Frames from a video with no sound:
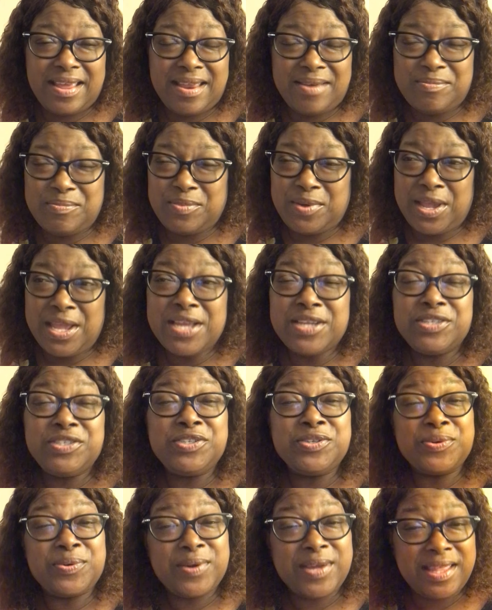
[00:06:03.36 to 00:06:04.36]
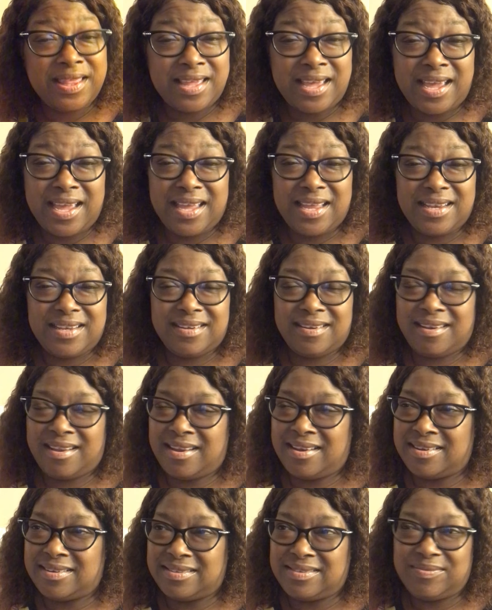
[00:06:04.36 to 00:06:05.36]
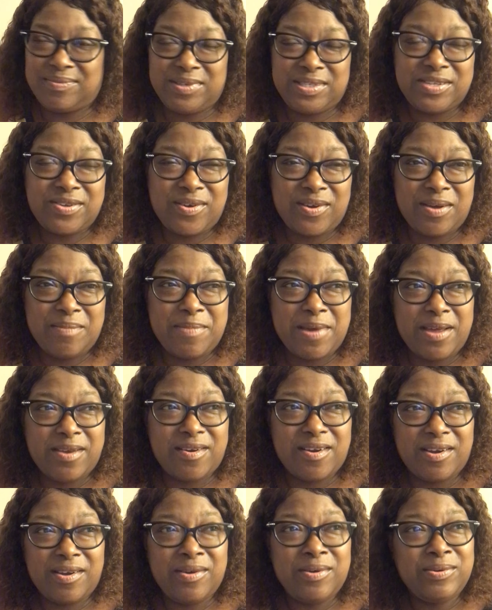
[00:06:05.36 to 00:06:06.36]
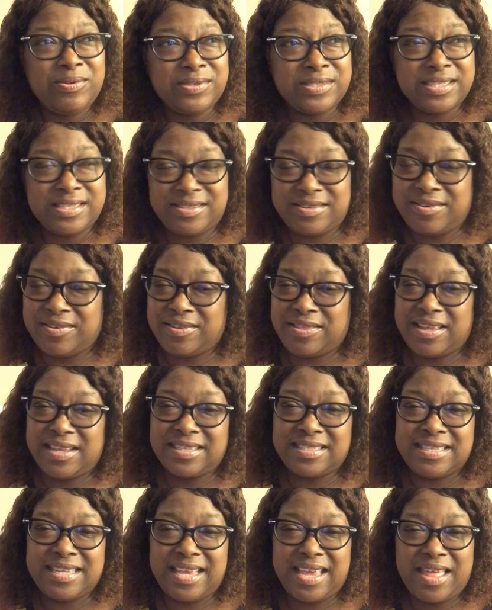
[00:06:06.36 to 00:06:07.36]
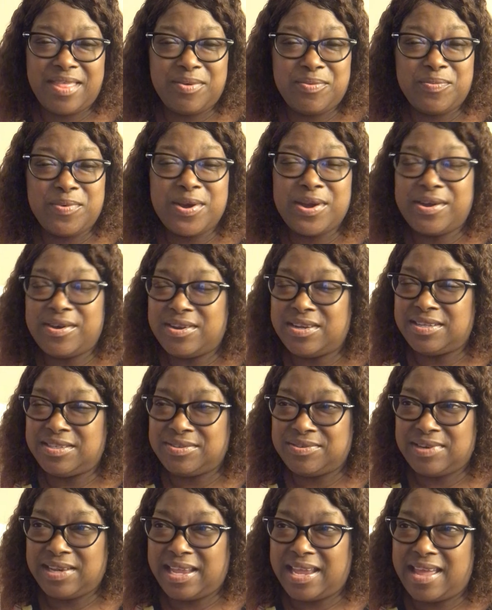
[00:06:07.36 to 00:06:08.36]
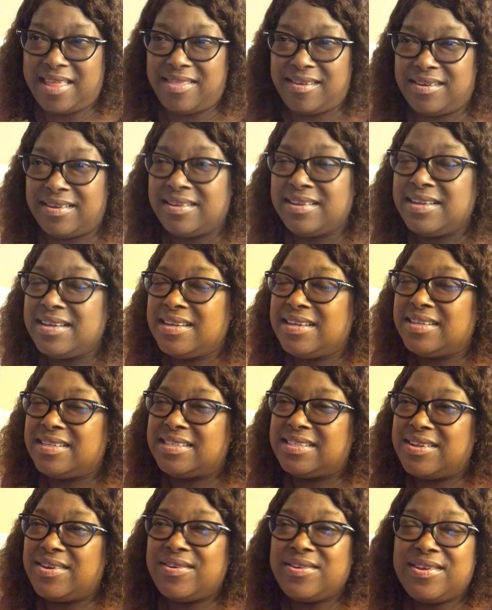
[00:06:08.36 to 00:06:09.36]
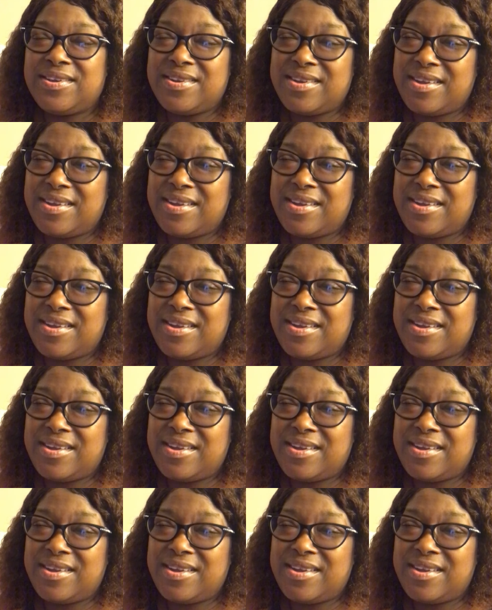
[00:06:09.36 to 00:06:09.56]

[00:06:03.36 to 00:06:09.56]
and we enjoy that. And we talk about our goals, because there are things together we're going to do together. So